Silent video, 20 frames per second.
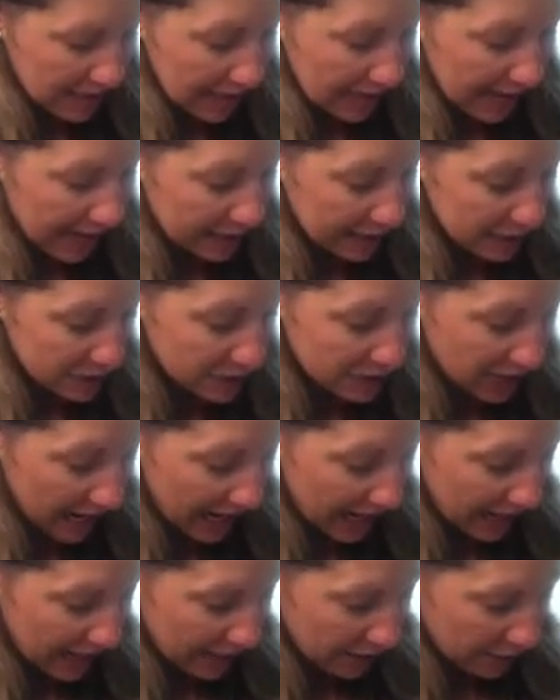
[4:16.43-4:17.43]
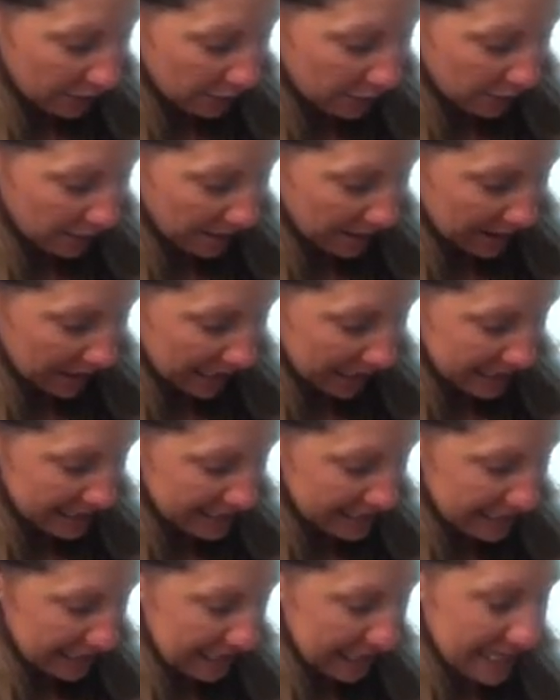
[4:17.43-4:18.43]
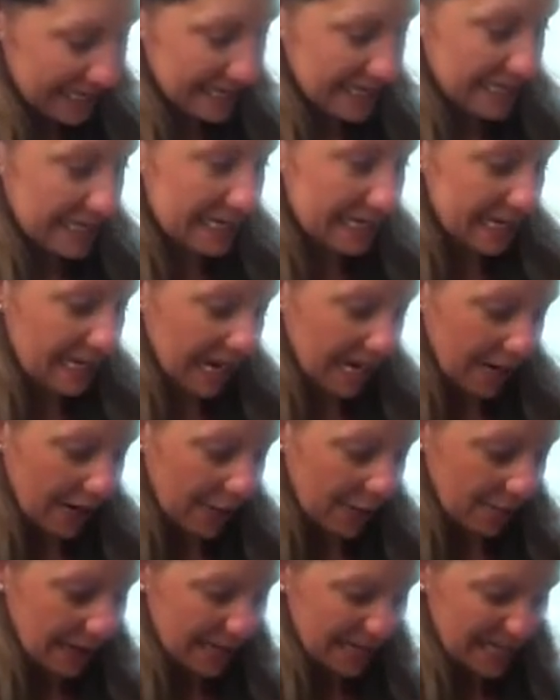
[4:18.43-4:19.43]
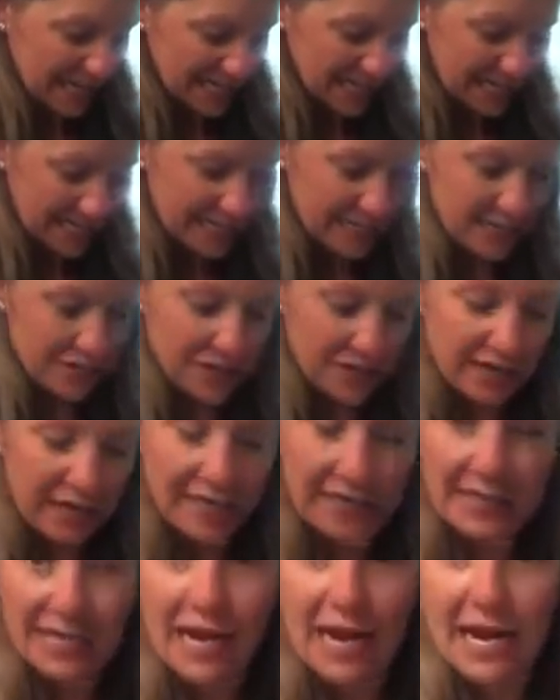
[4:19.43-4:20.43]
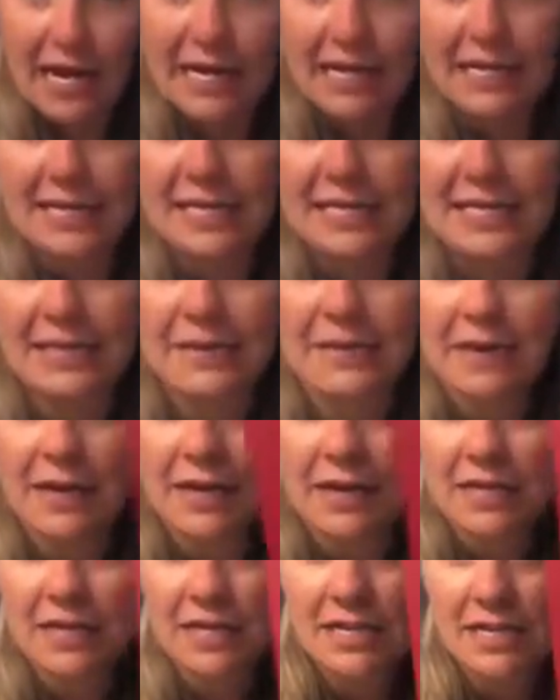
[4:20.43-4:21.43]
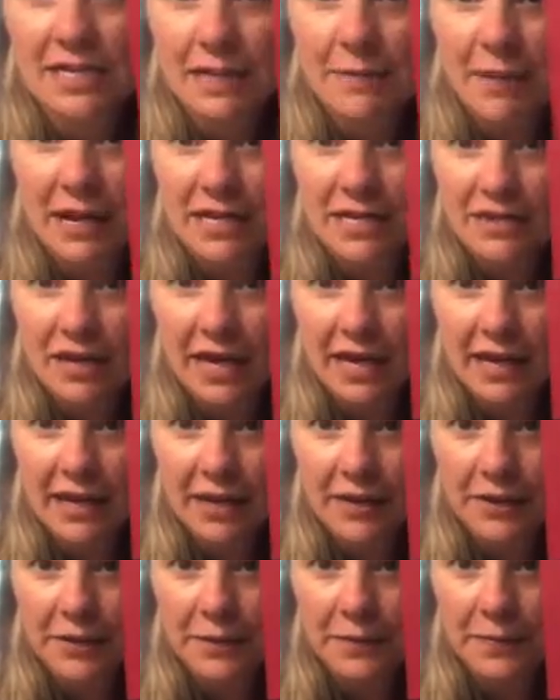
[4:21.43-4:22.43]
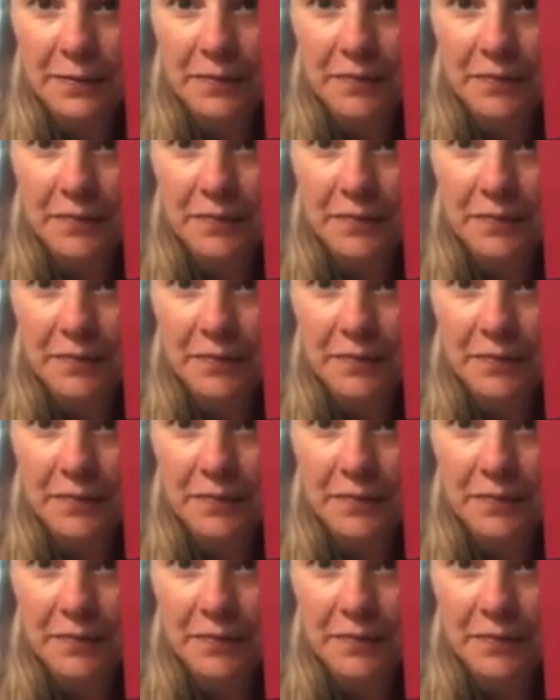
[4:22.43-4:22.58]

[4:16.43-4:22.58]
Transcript: And the triangle will be nice and easy to cut out because it's straight lines. You see my triangle?